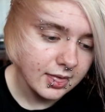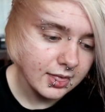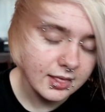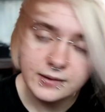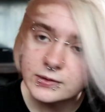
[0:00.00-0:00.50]

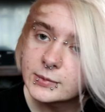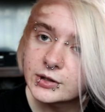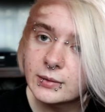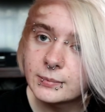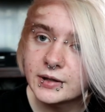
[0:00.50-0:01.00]
leave them in the
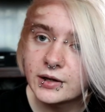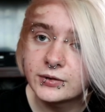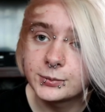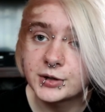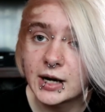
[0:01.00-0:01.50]
comment below,
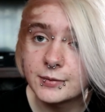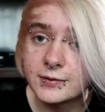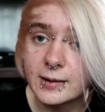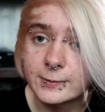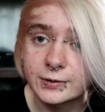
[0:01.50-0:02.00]
subscribe if
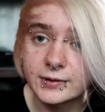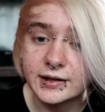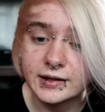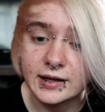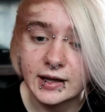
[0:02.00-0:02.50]
you haven't
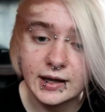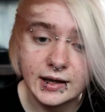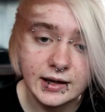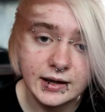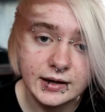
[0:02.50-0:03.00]
already,
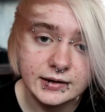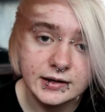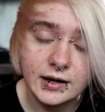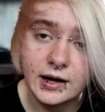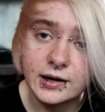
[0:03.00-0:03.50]
and
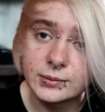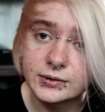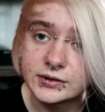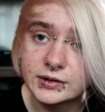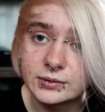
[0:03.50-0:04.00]
yeah, I will
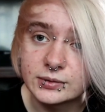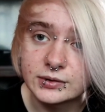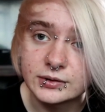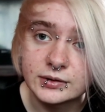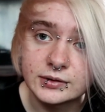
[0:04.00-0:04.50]
see you all
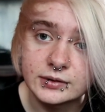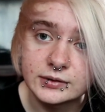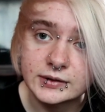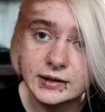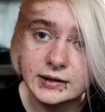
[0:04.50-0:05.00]
you
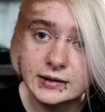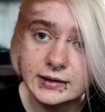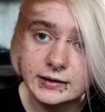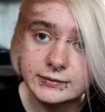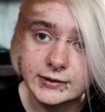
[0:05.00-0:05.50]
dudes in the
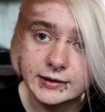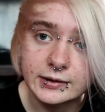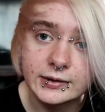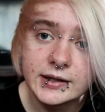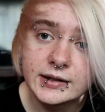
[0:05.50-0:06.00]
next video.